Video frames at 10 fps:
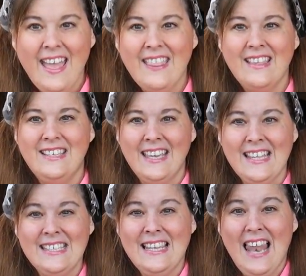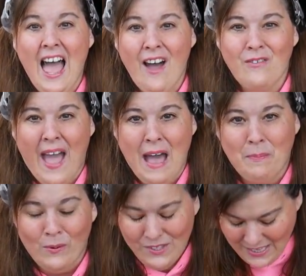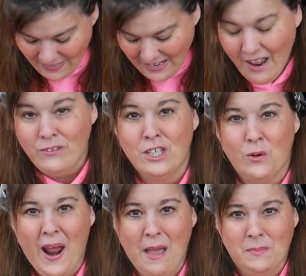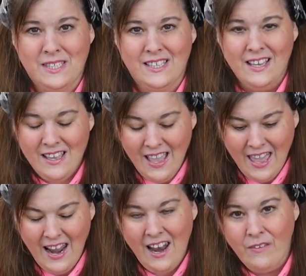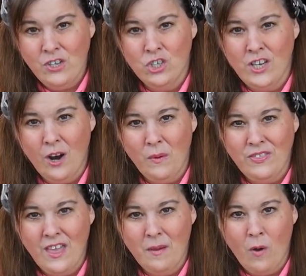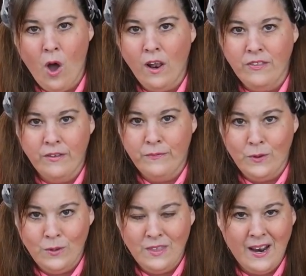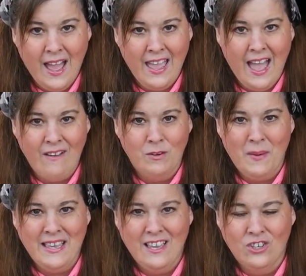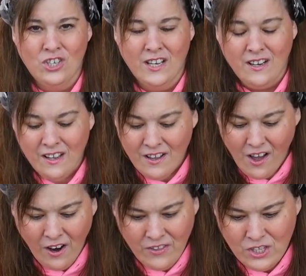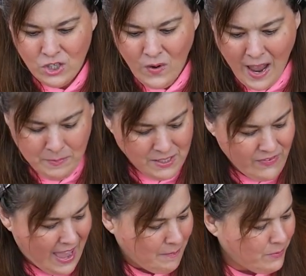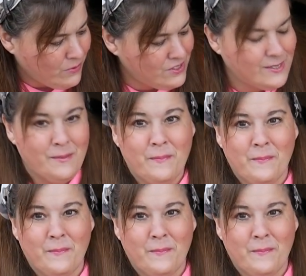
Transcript: The chickens love apples and they love scraps. And I love to share with them all of the food that I have in my kitchen, all of the scraps of apples.